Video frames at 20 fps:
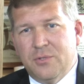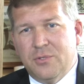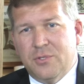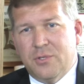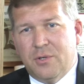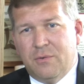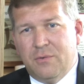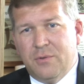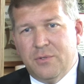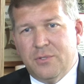and
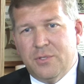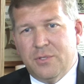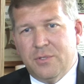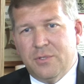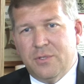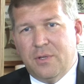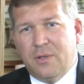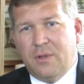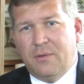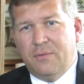
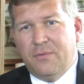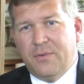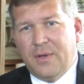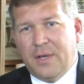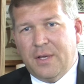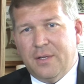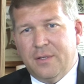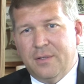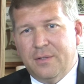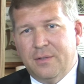services that
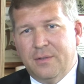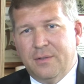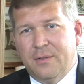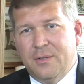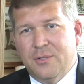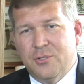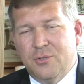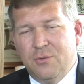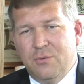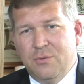affect
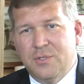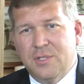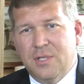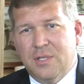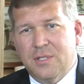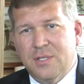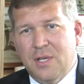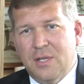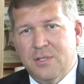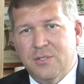the student
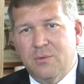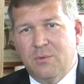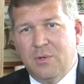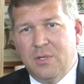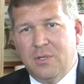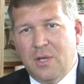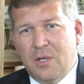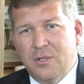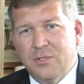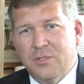success and
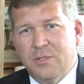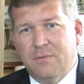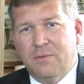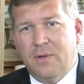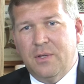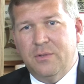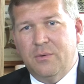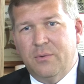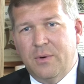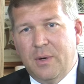retention of
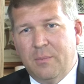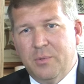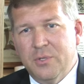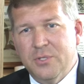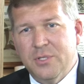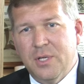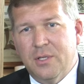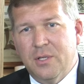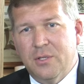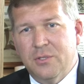
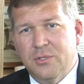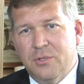underrepresented